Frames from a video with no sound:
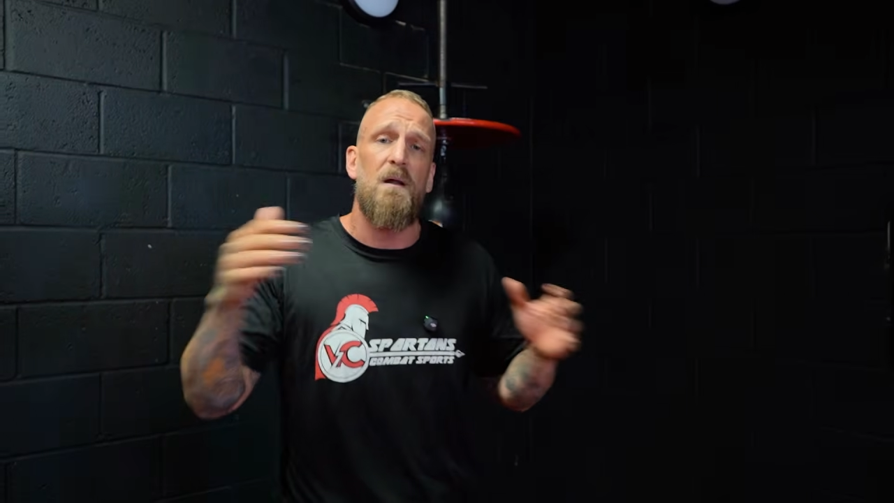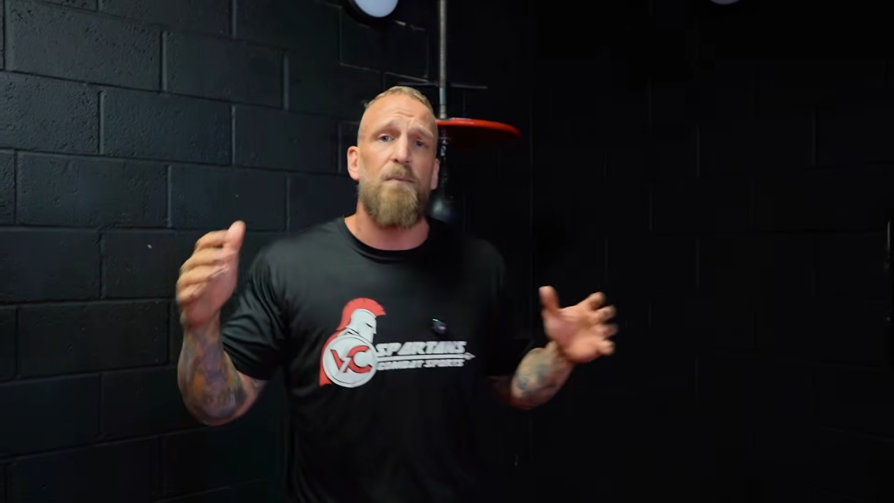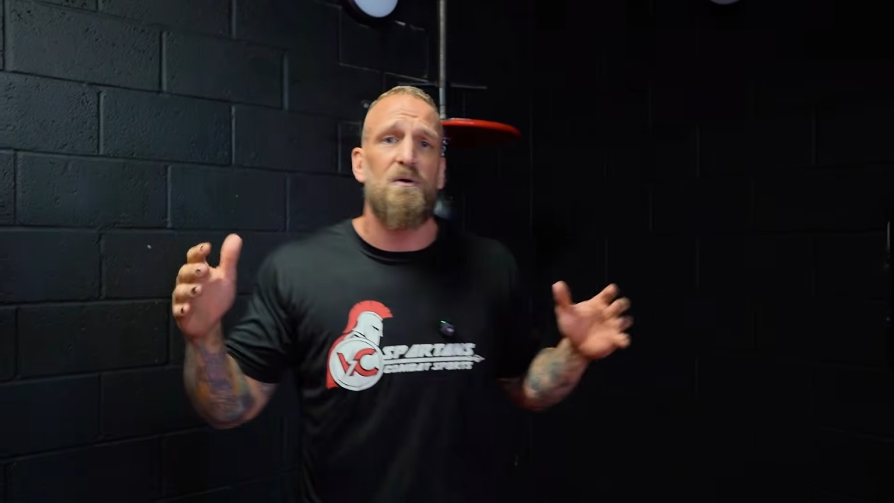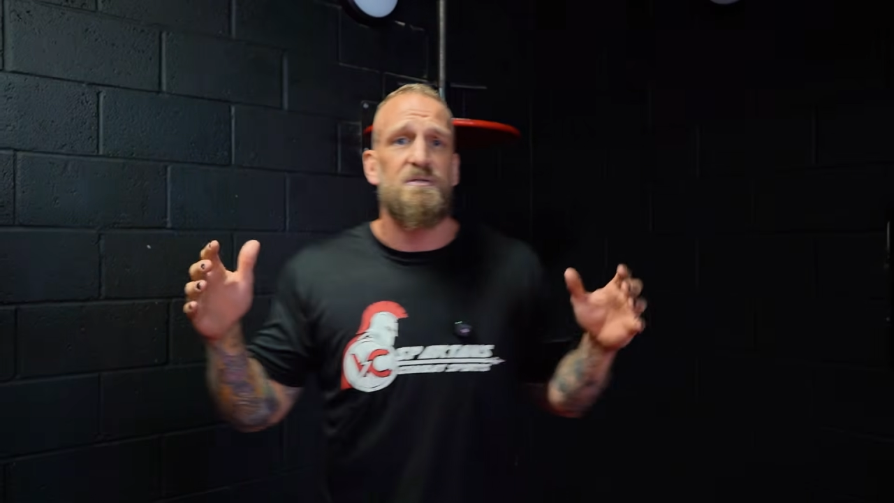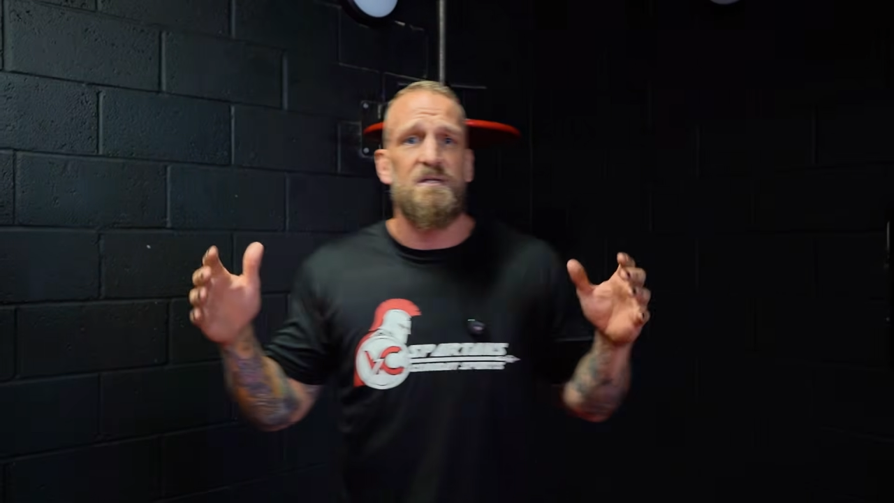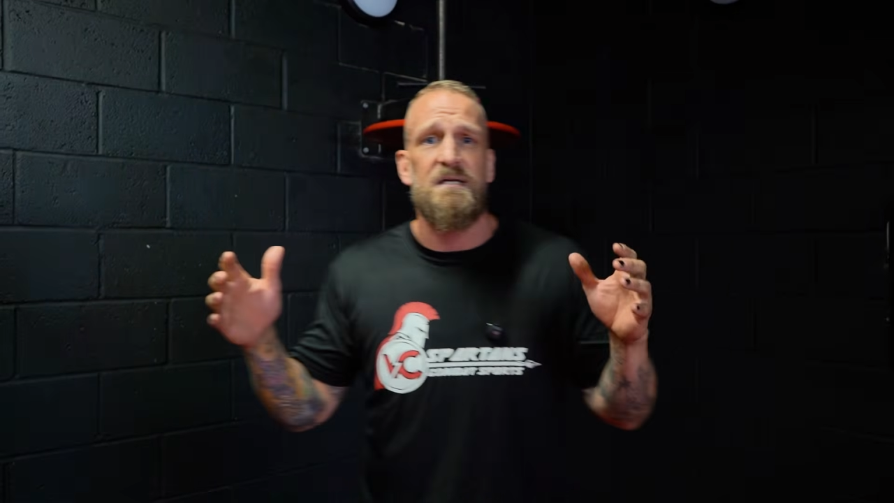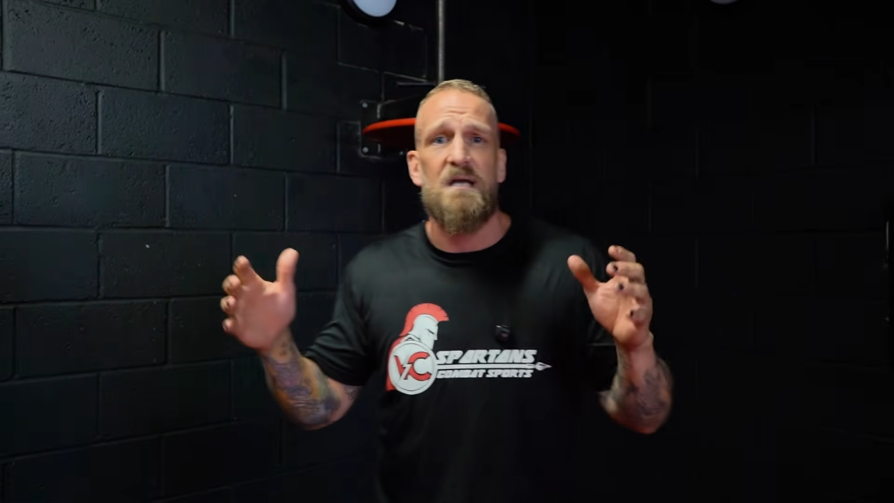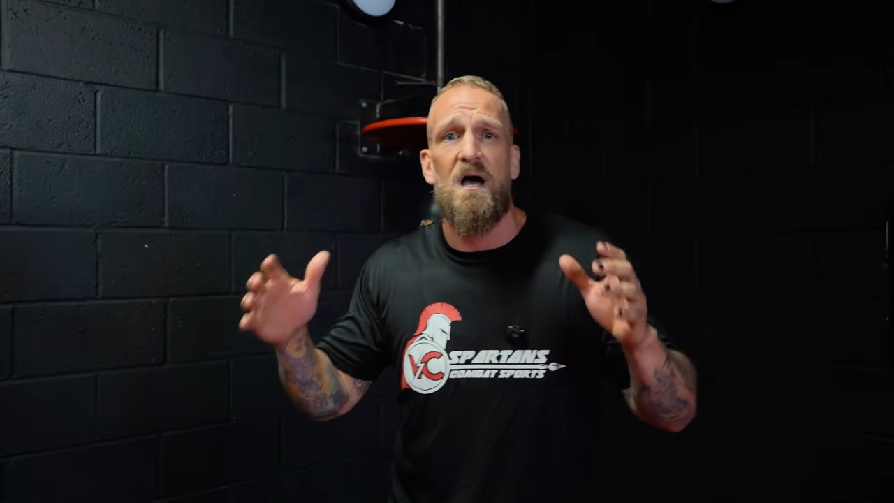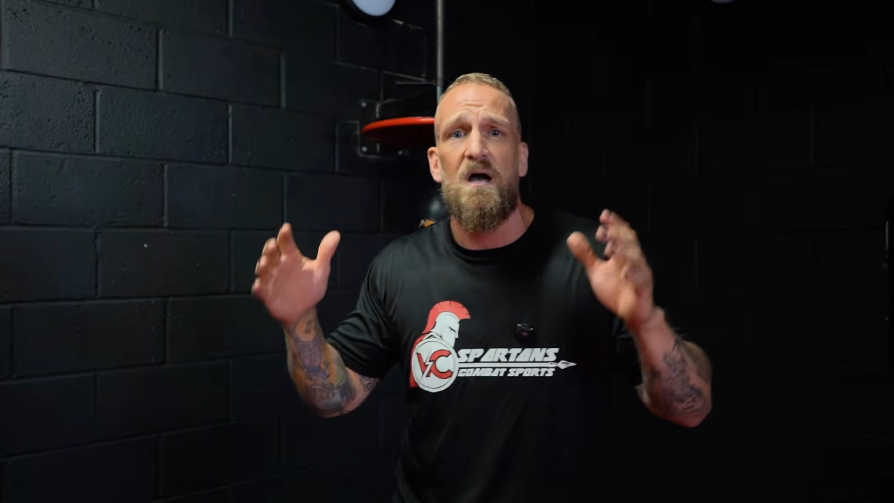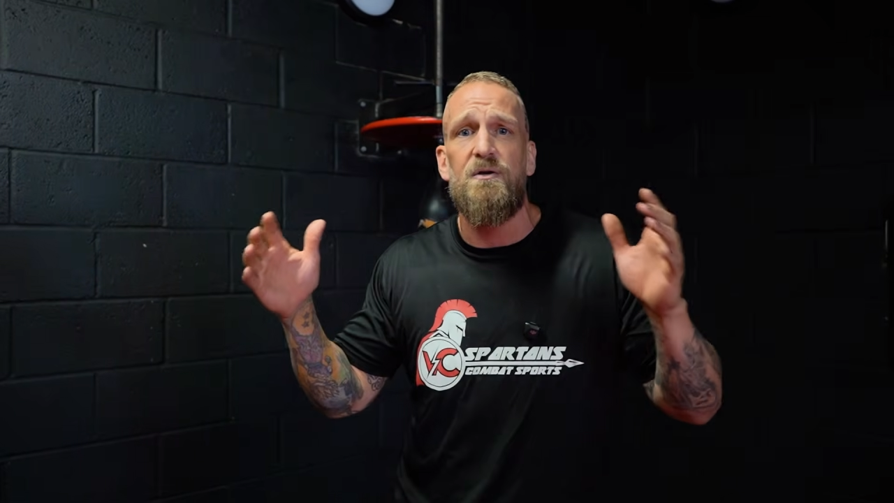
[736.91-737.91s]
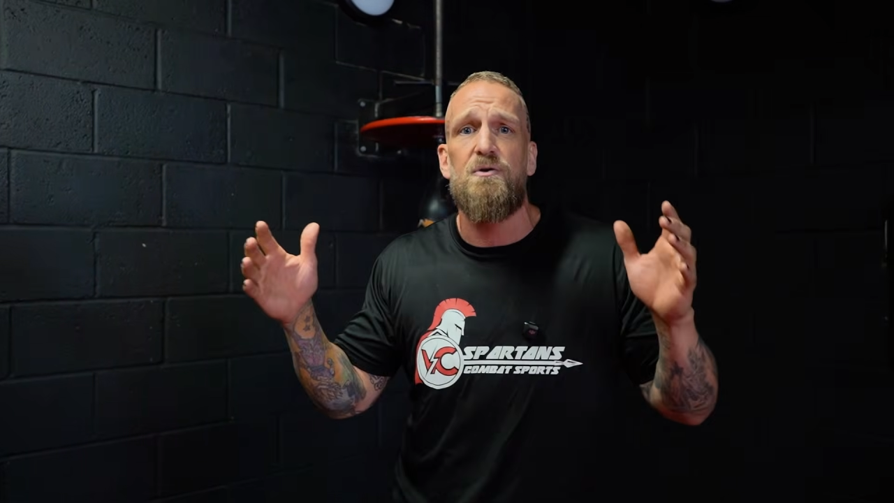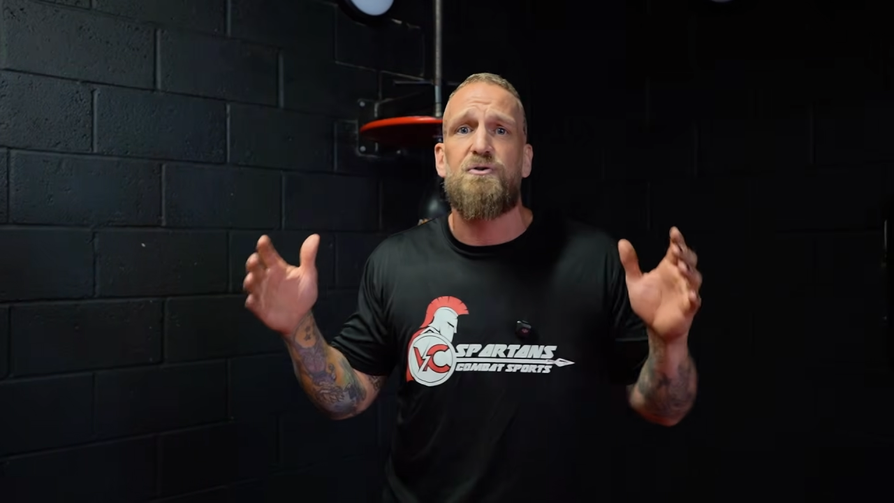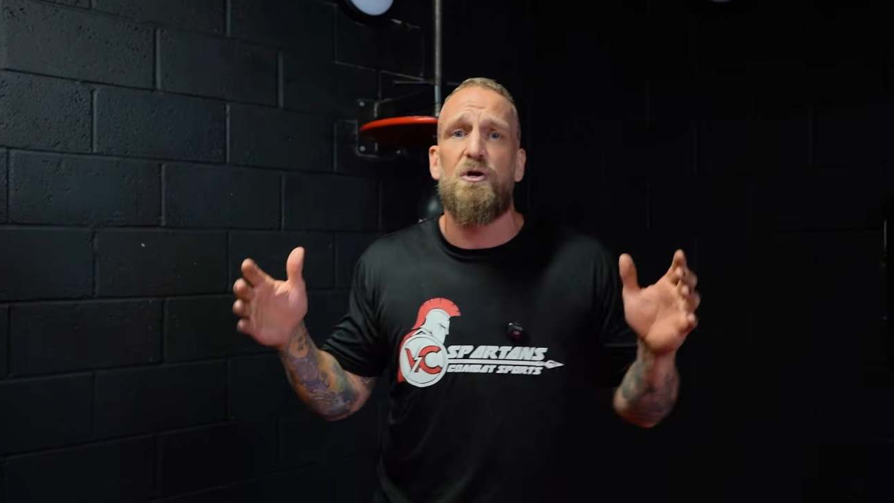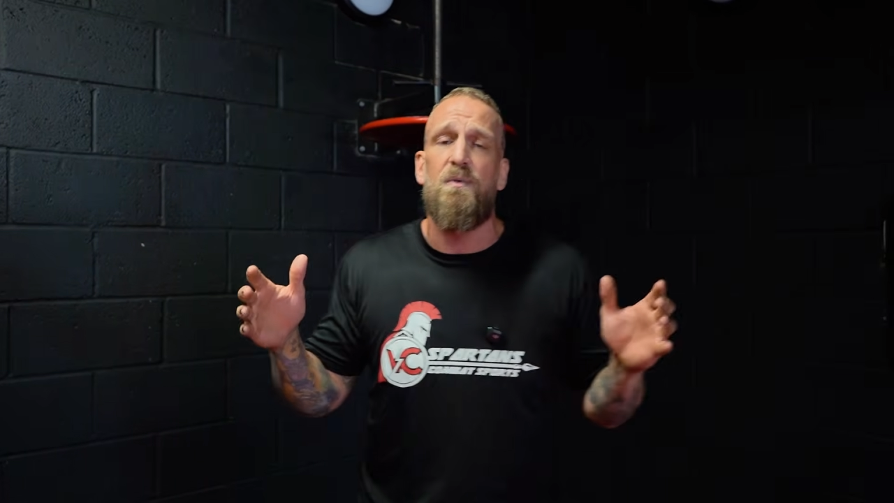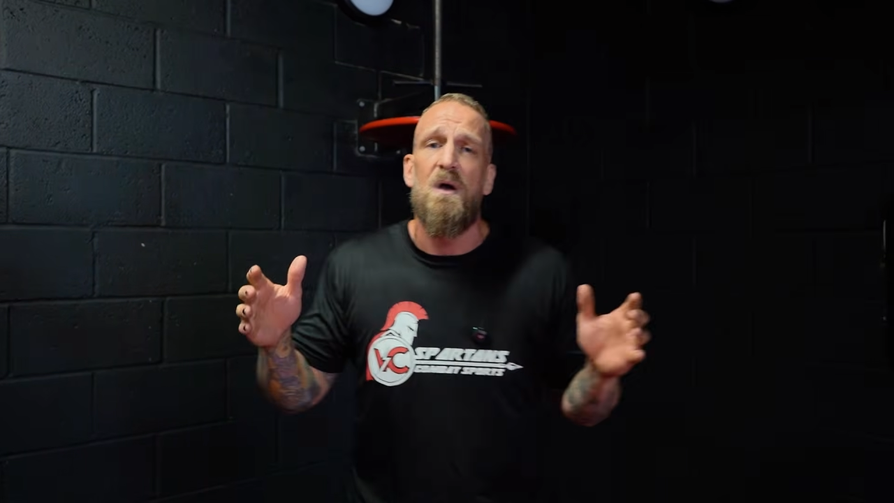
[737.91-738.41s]
up onto the
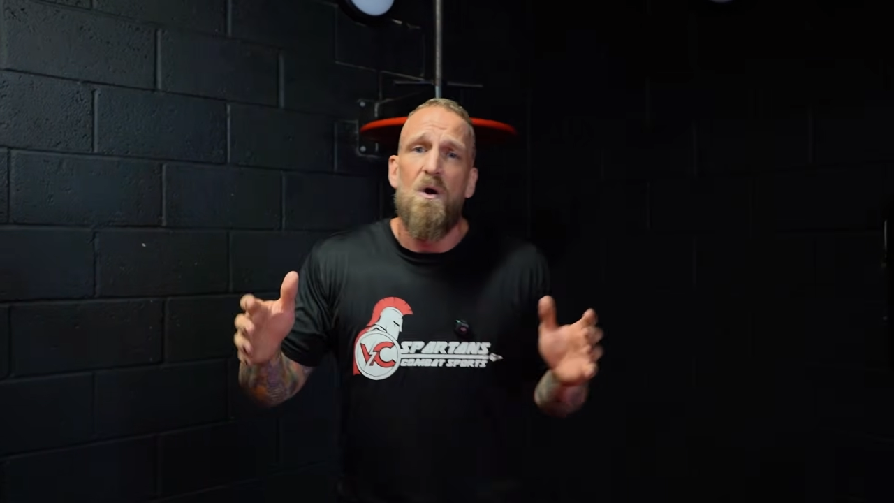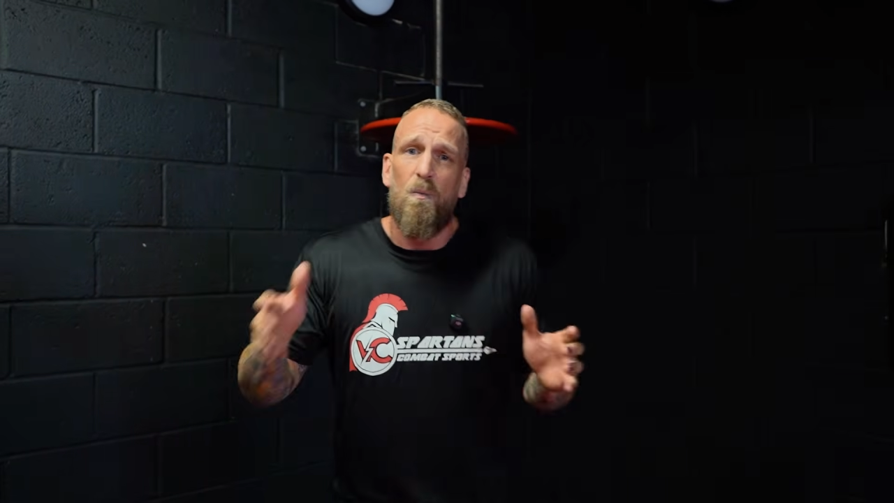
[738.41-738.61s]
YouTube,